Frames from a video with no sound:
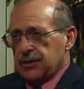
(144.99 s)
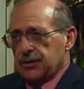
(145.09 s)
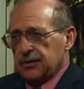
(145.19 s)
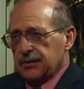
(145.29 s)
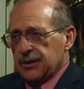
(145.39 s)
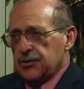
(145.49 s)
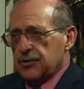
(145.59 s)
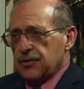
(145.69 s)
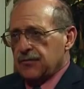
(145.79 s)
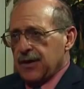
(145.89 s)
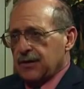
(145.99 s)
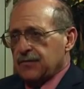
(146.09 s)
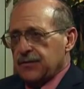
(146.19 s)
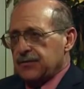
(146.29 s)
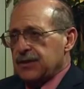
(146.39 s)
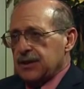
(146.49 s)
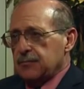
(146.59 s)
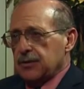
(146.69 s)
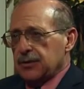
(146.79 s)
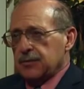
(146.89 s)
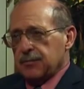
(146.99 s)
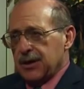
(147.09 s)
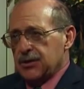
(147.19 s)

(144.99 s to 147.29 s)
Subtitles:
kill, injure, and infect 15 million